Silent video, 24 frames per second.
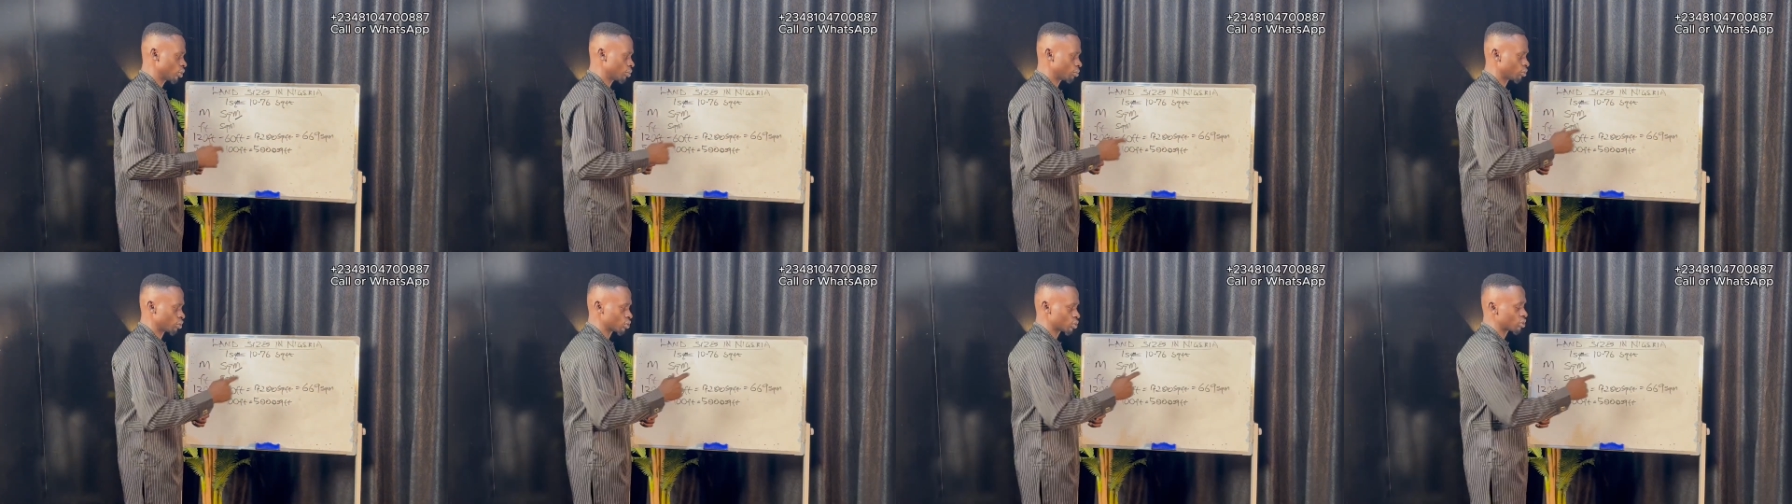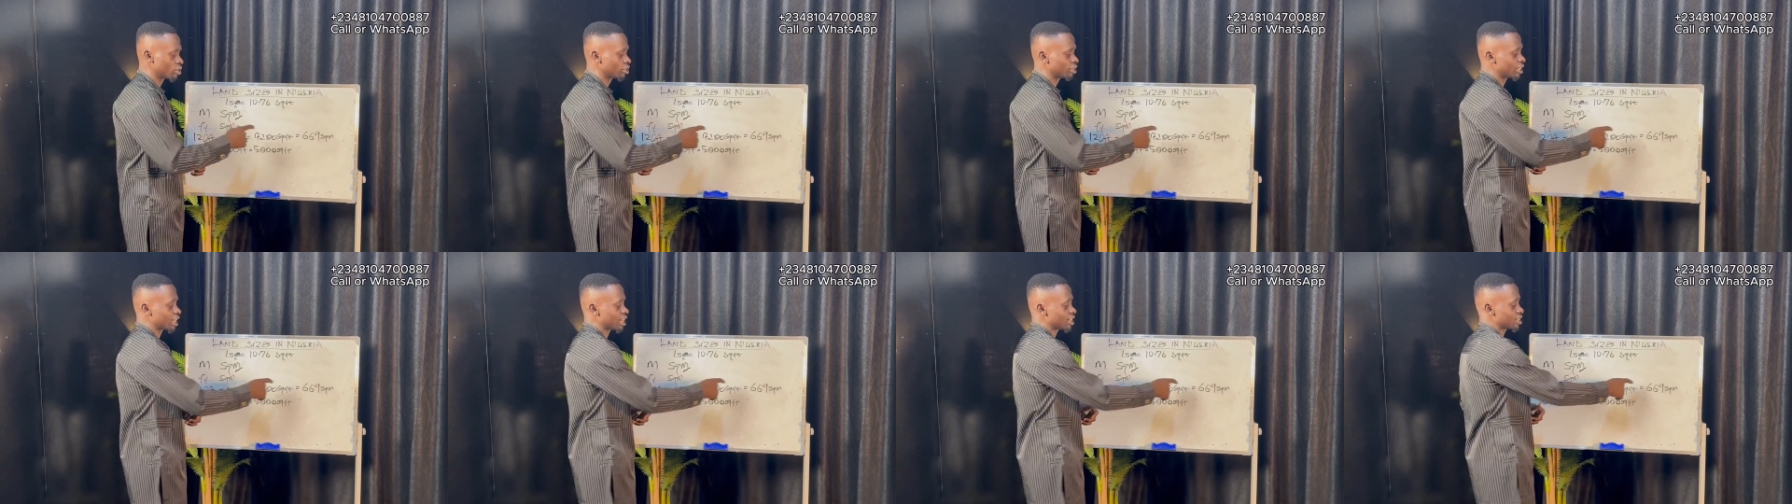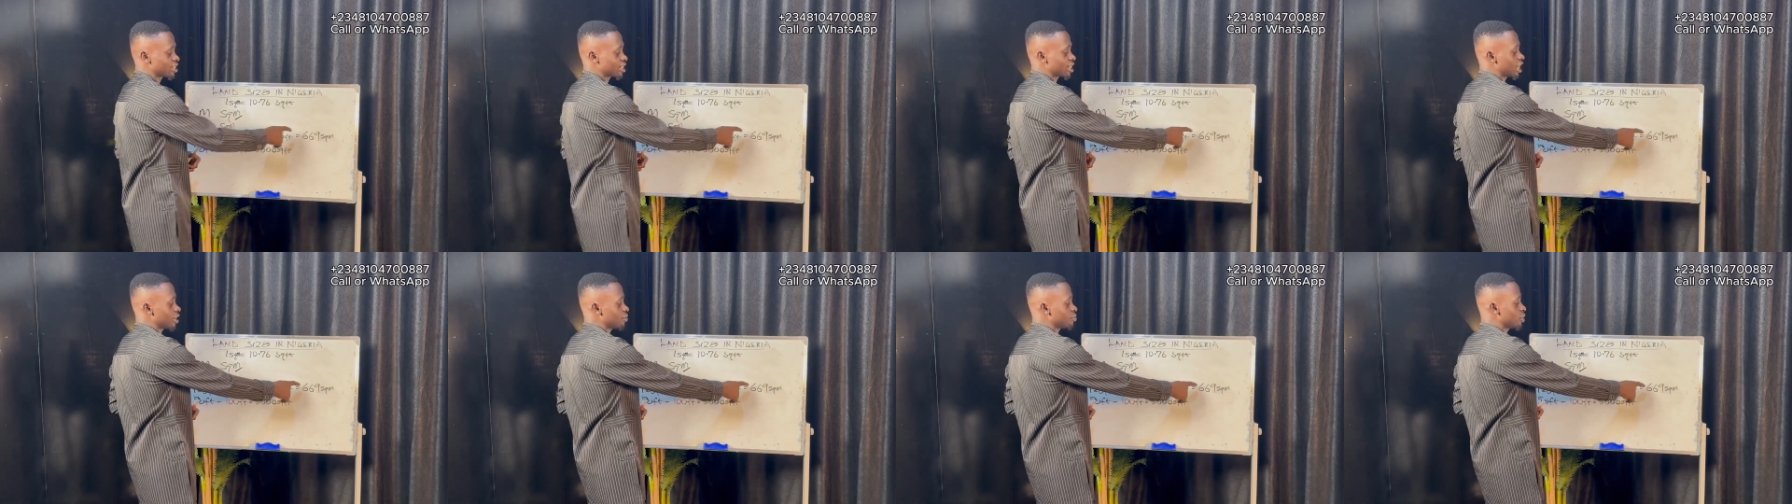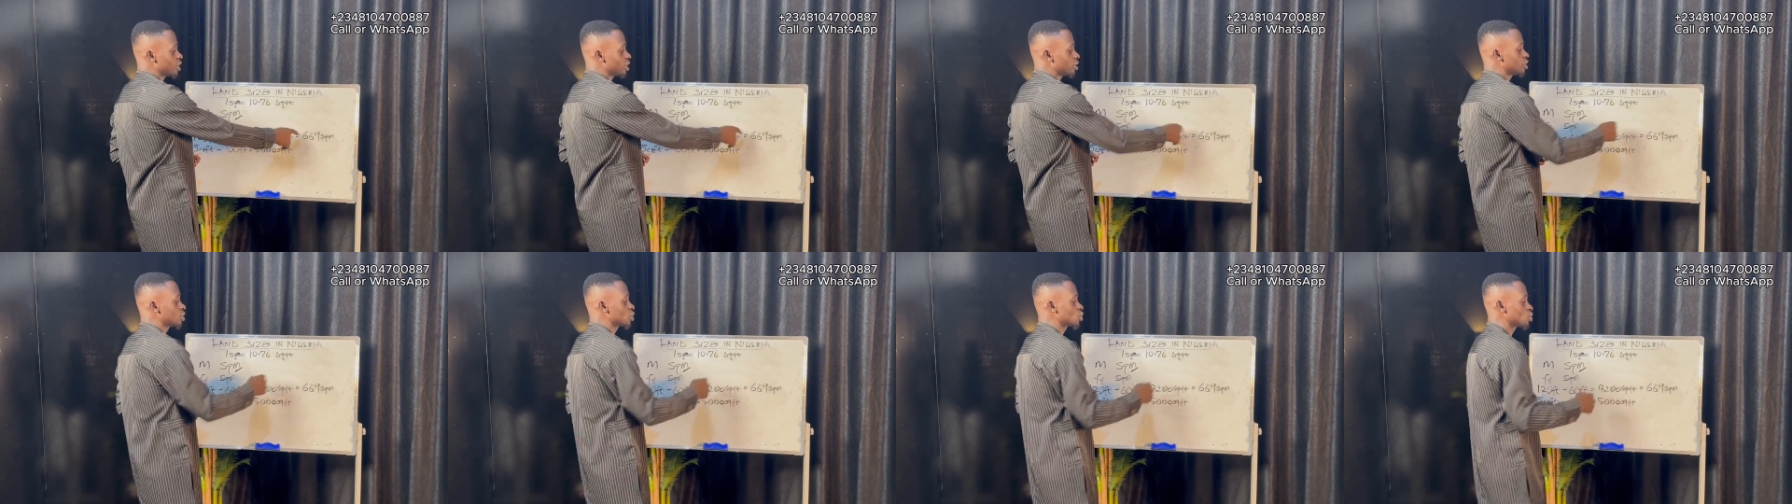But sometimes it can
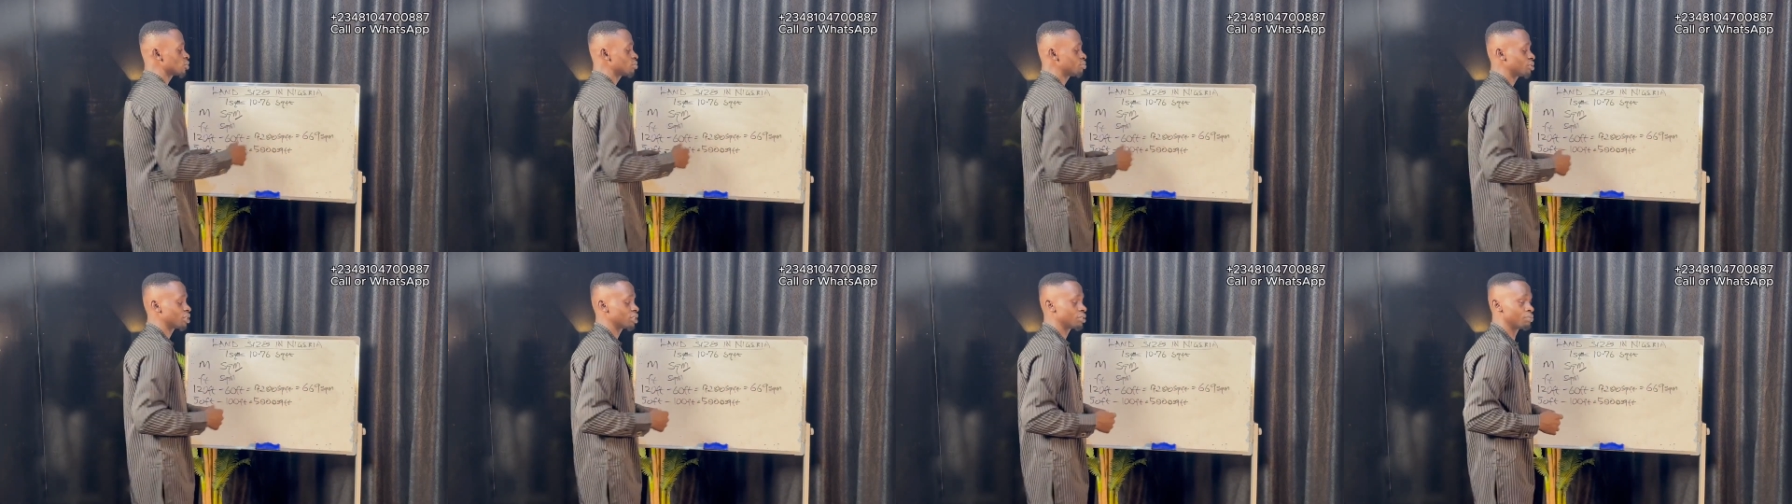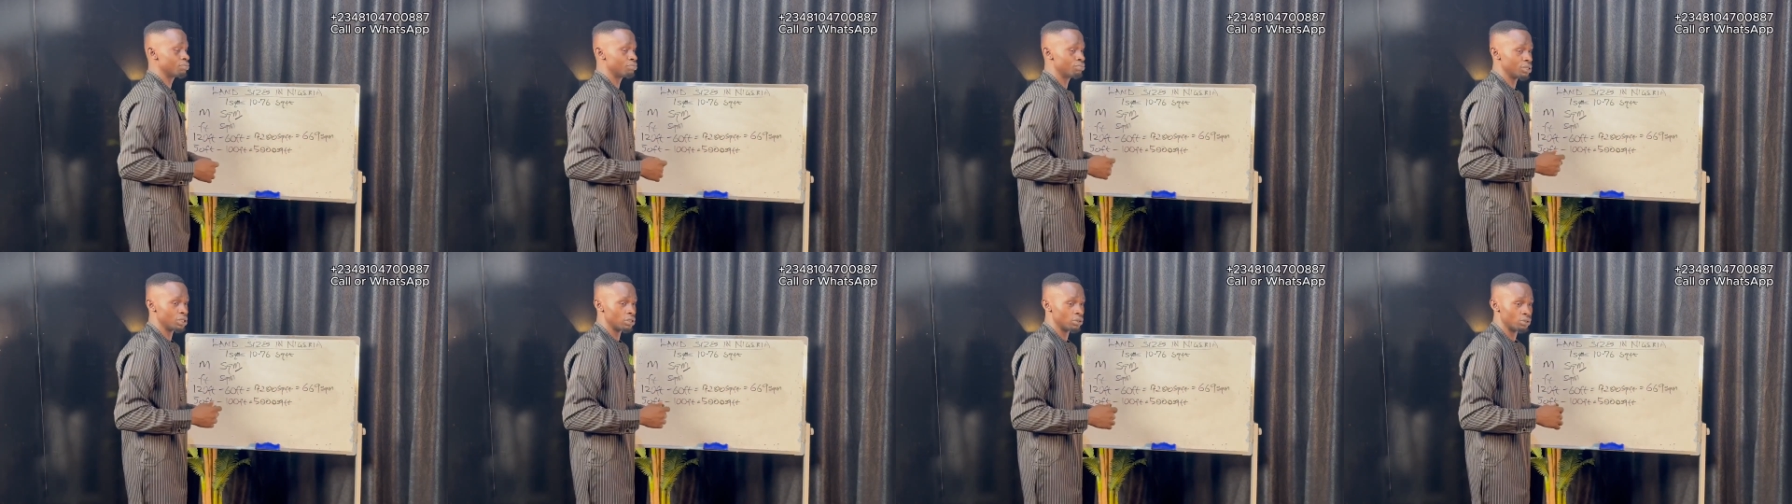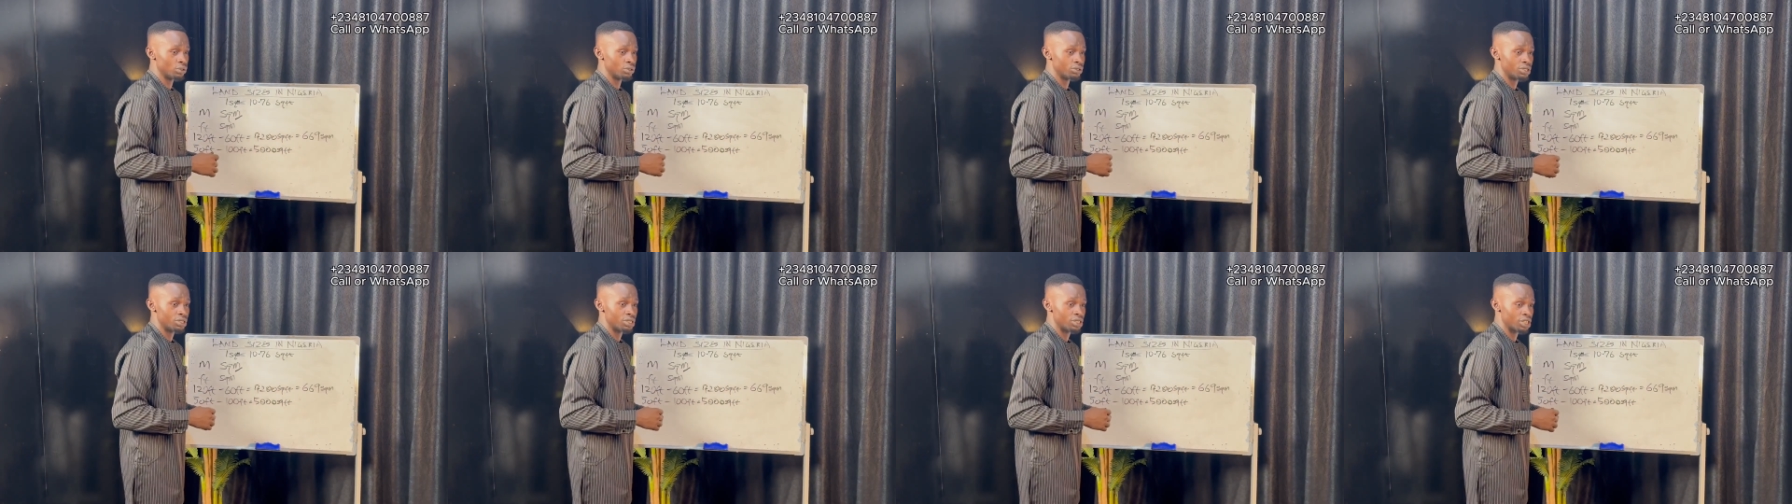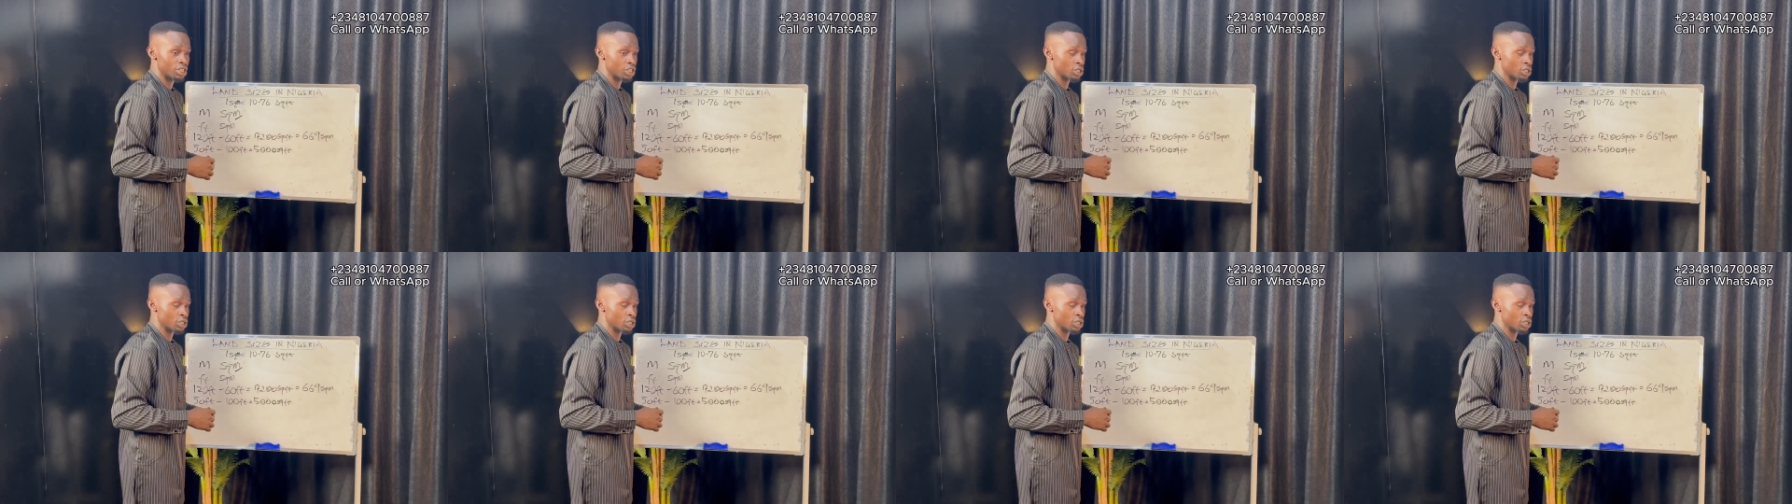be a little bit below this,